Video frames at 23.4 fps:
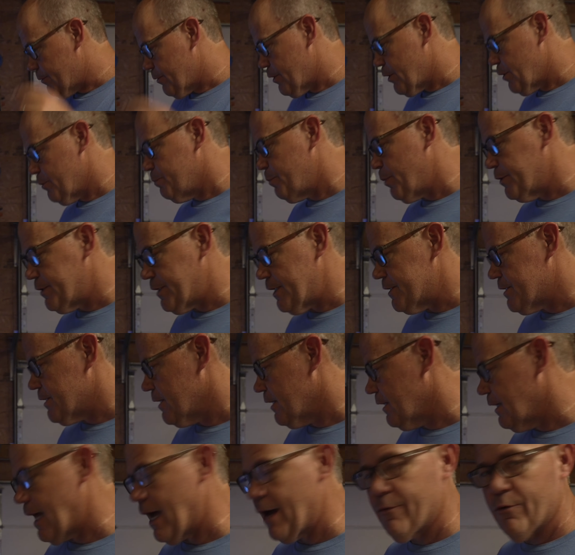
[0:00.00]
gonna go put these in the
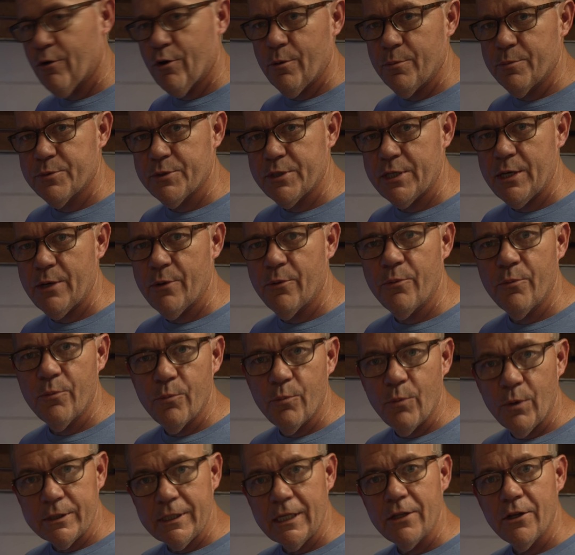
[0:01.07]
Lightroom, see
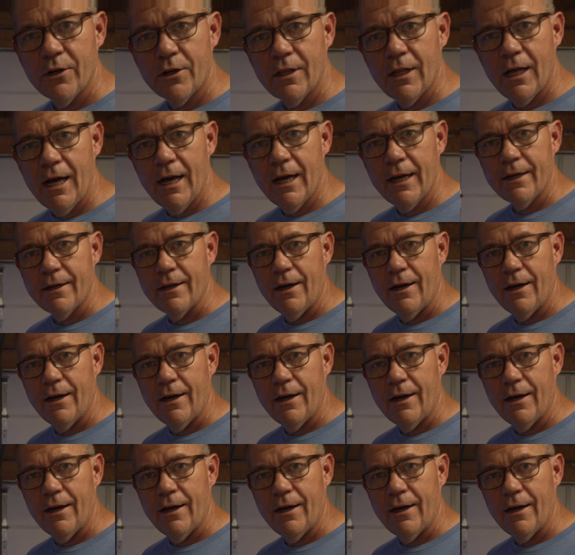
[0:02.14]
what they look like.